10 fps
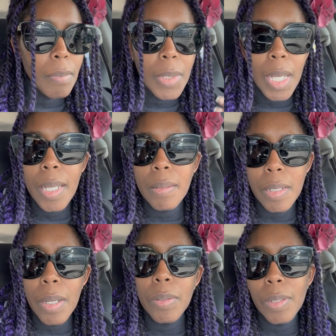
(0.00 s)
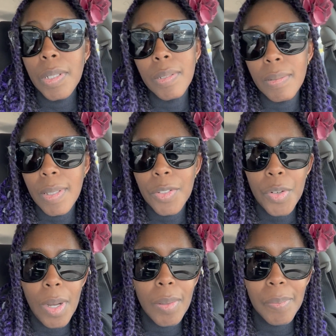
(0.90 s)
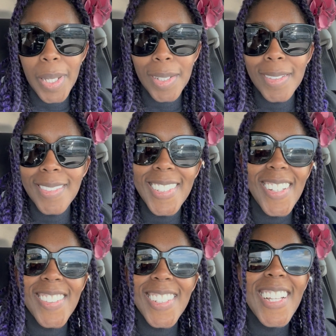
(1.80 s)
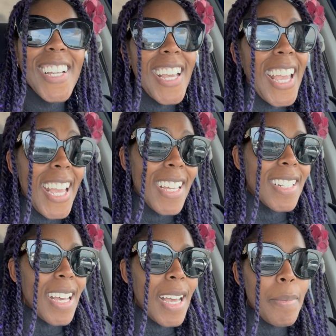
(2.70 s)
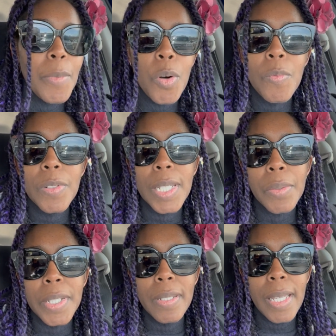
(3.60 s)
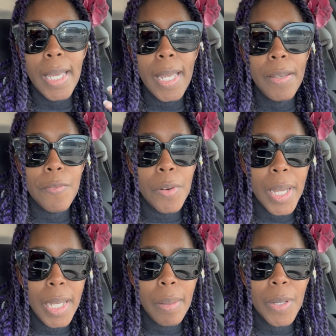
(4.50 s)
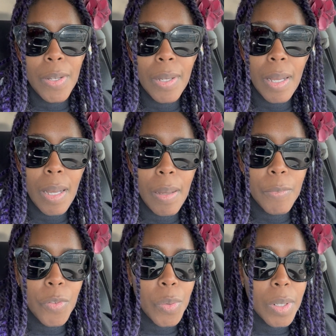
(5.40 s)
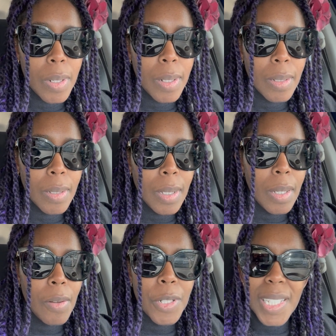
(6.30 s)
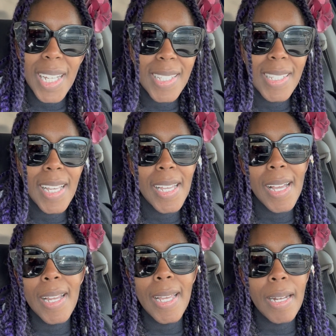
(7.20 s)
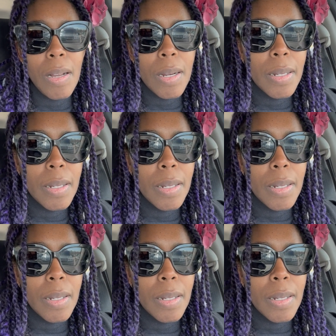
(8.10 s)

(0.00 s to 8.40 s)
and, you know, learn to draw better. So, and I'm hopefully going to get a frame um, for a really nice thing I got at our,